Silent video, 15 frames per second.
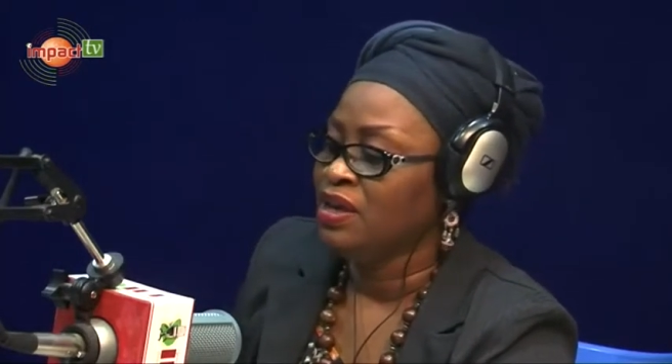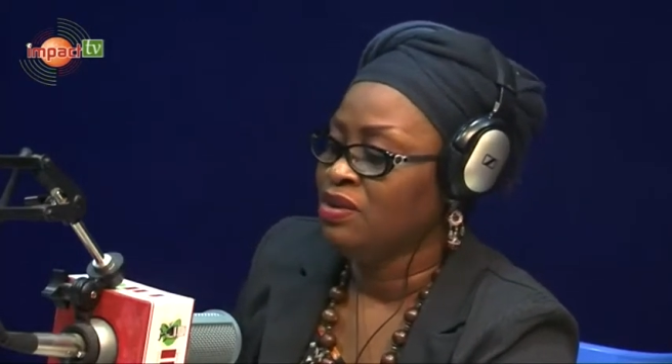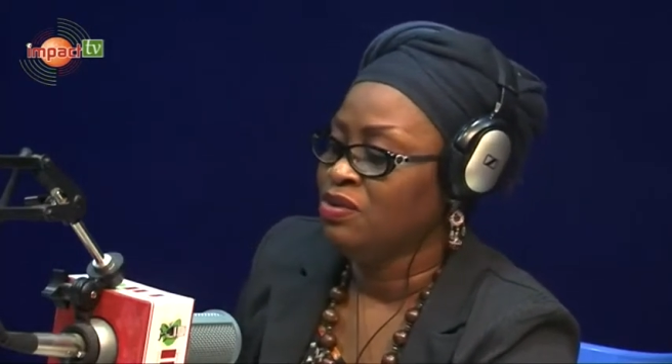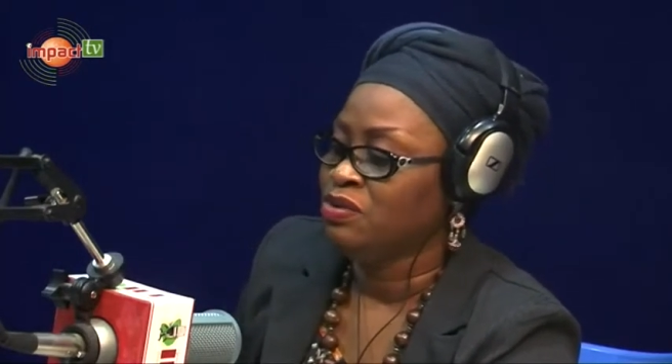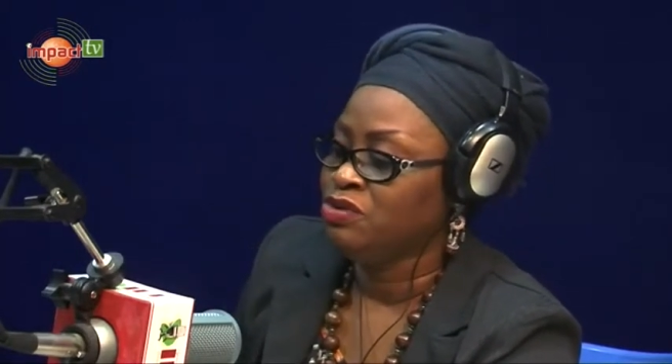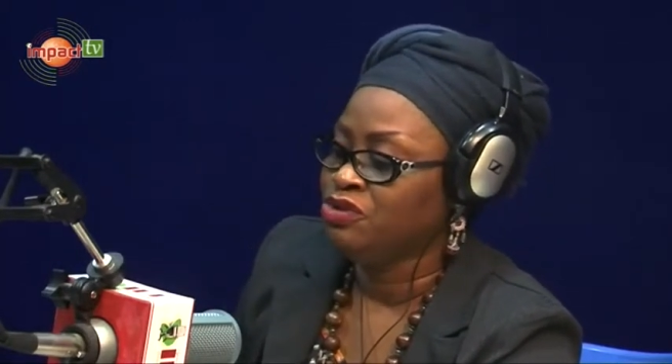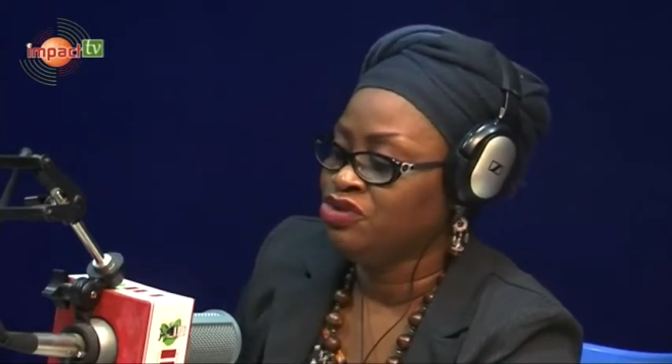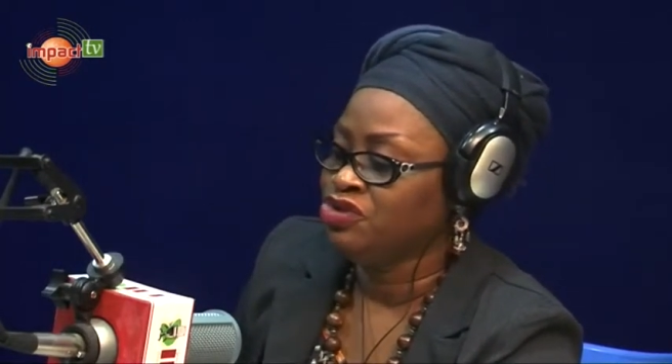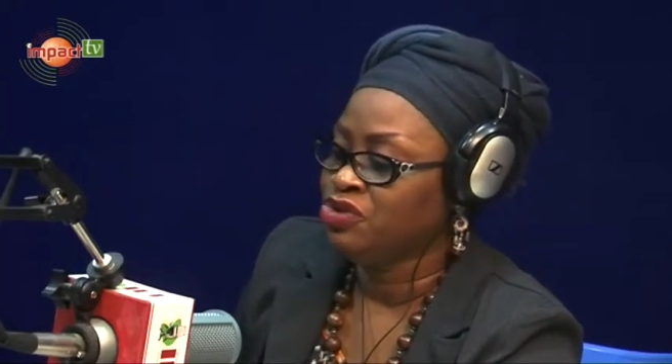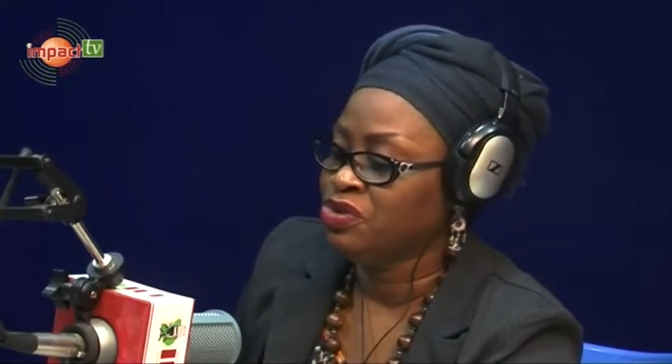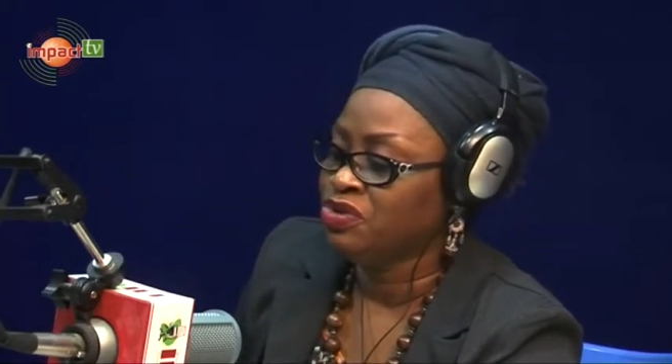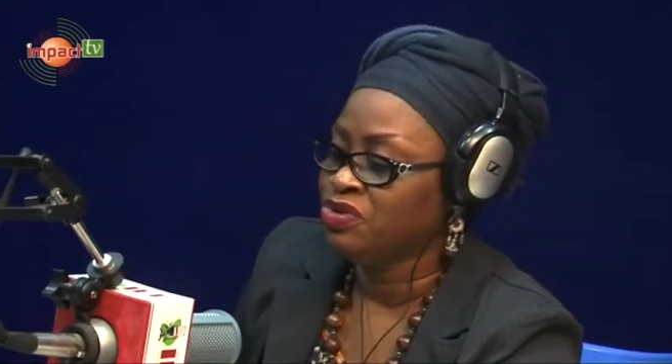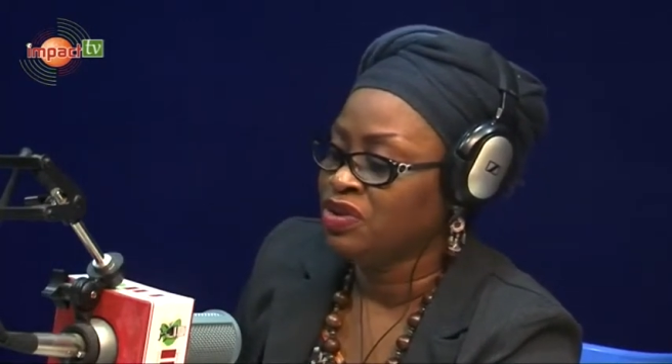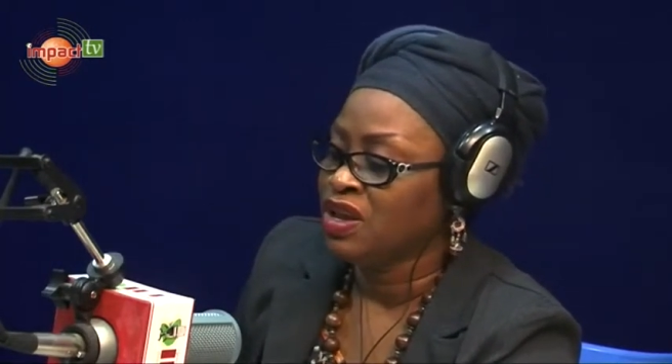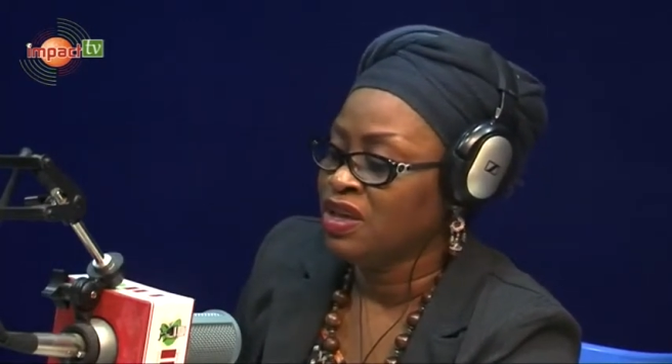you could
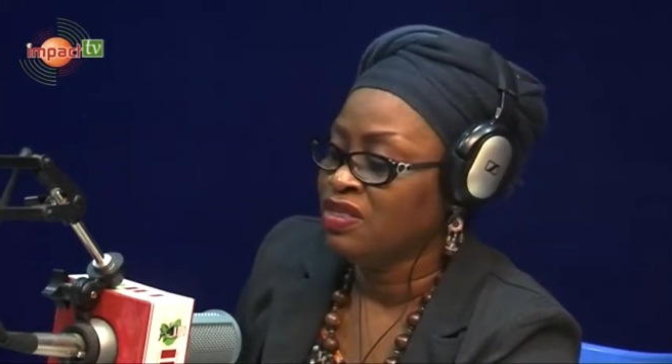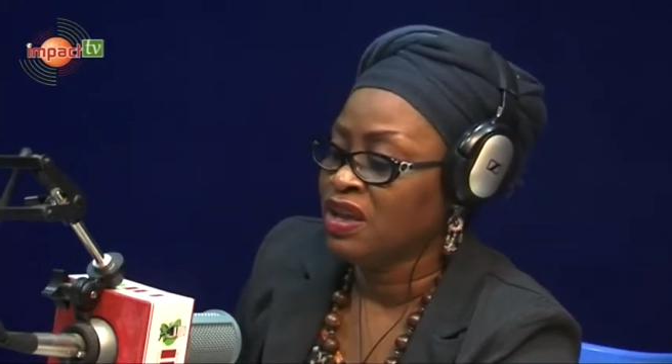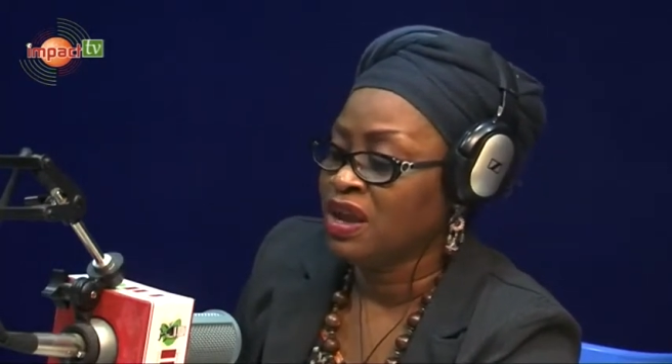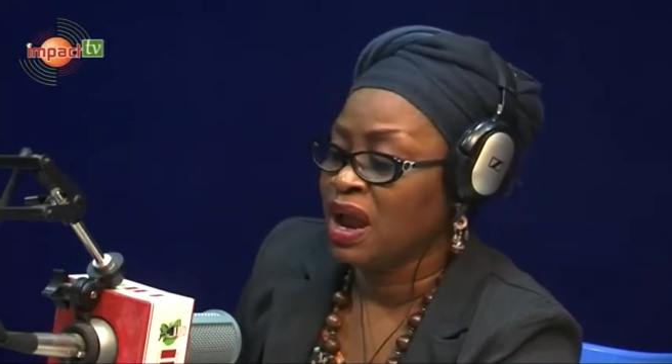choose the